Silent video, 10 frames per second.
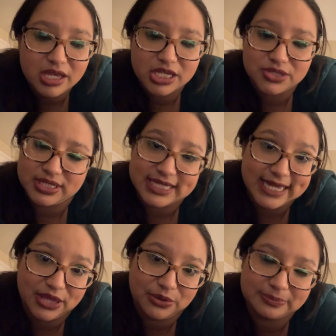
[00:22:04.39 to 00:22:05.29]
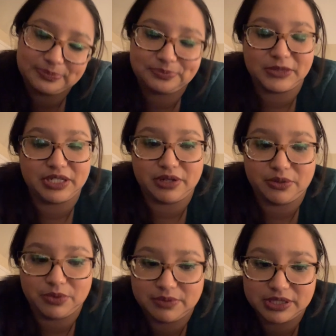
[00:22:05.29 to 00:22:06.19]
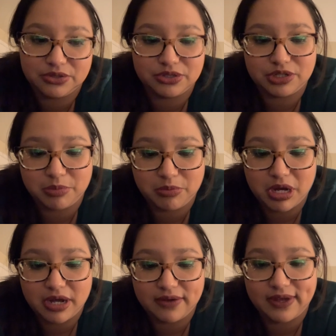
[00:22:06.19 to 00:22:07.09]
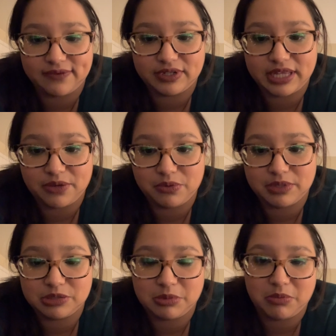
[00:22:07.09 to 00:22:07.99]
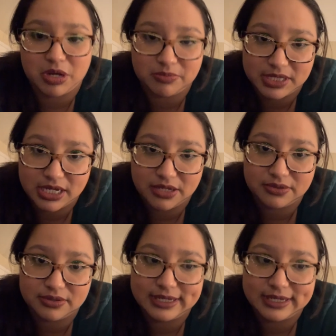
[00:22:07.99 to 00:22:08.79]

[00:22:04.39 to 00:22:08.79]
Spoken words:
So así quedó. You know, we went to go drop them off. After that, we went to my mom's house.